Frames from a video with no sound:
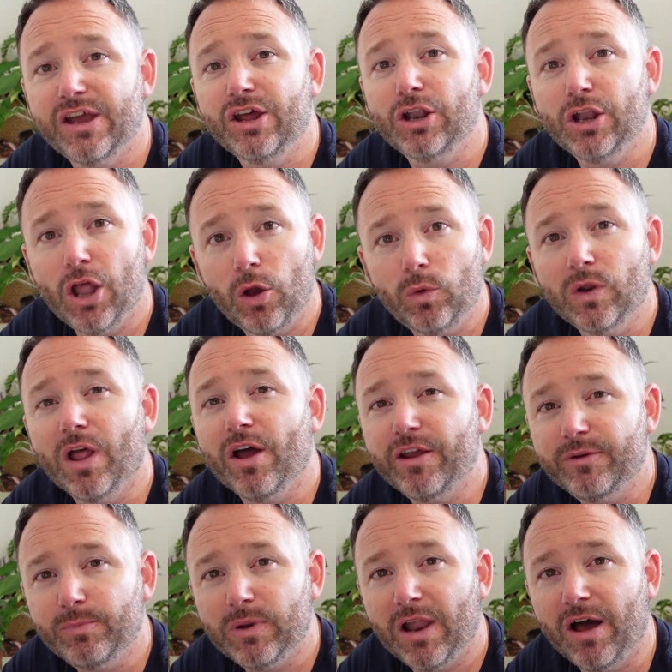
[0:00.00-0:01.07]
low
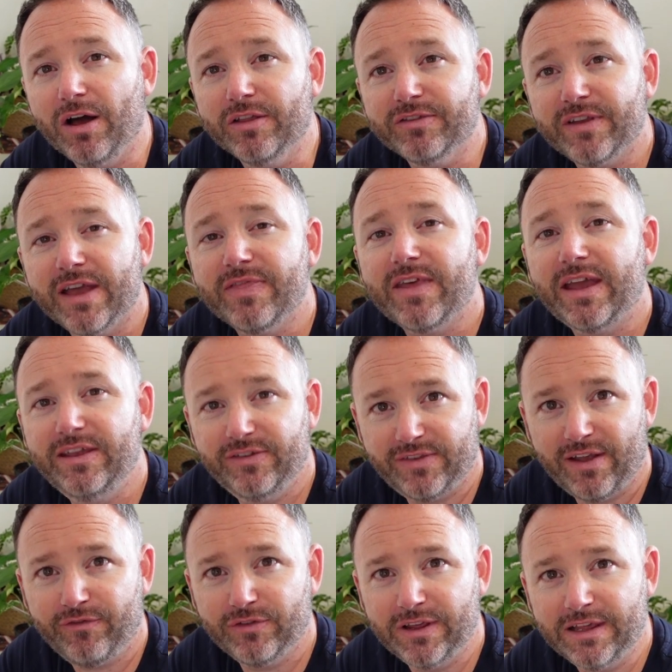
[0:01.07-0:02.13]
light plant, and that is
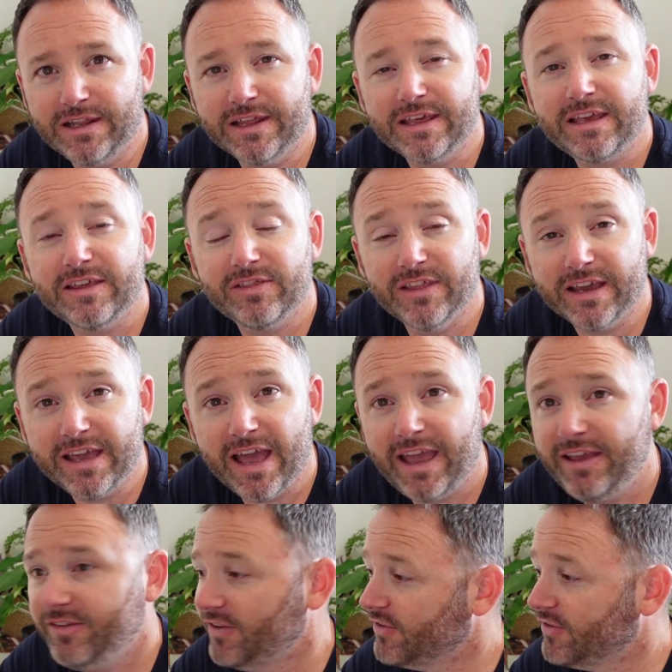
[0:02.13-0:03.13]
definitely the case.